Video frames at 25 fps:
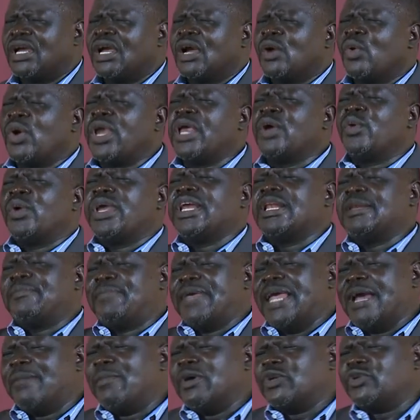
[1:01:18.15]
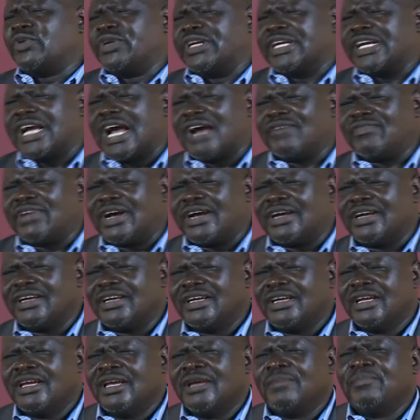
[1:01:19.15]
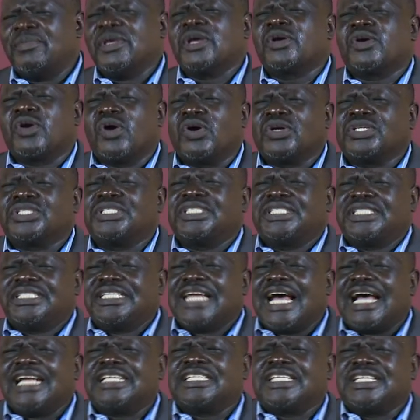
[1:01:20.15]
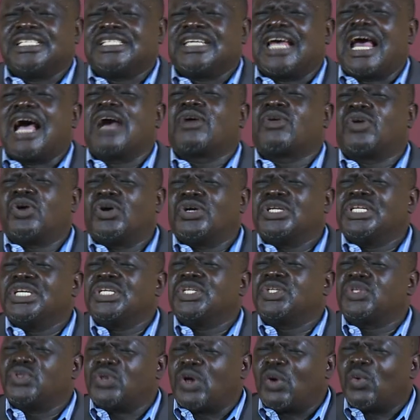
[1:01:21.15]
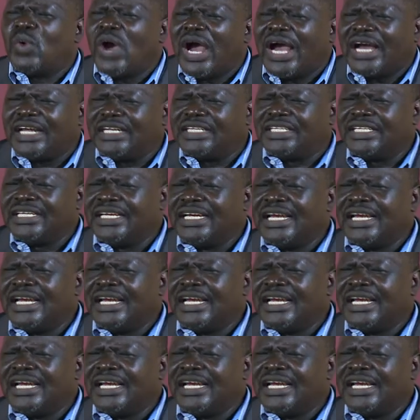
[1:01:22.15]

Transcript: we will be able to recover because that is according to your word